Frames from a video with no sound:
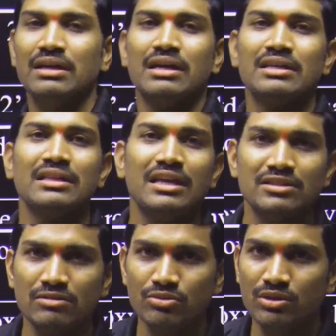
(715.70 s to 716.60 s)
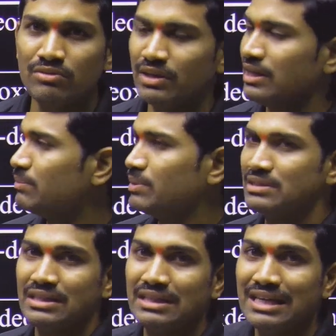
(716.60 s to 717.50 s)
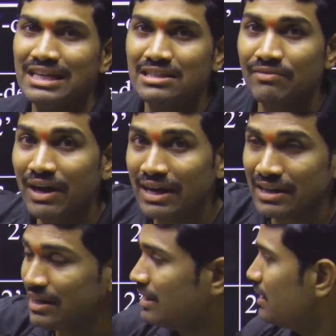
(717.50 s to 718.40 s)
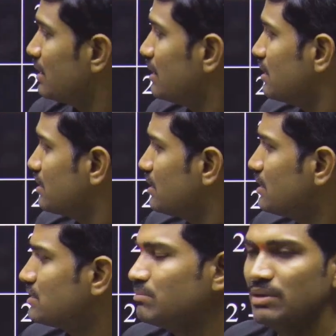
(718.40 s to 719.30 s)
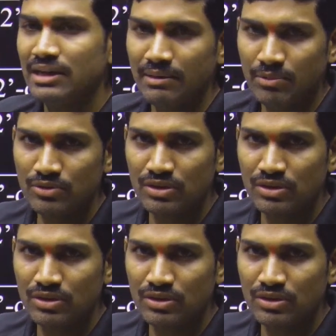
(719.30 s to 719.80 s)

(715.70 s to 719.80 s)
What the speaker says: In the case of sugar, what happens? In the case of RNA, it is simply ribose.